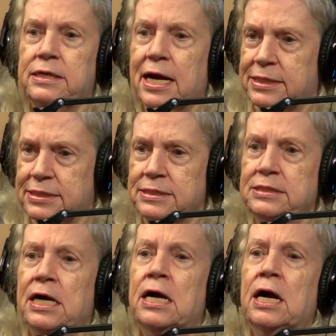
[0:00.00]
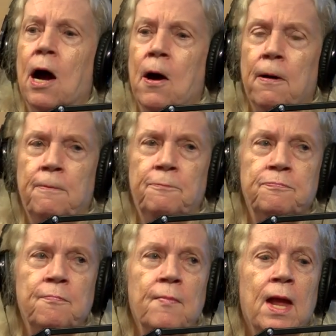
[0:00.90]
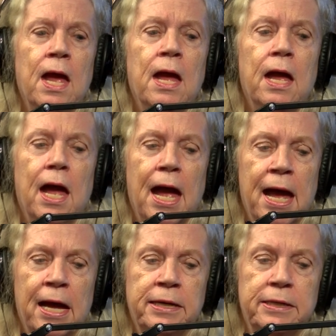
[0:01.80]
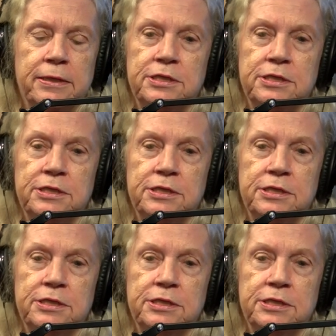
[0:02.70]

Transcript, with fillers: yes. Um, and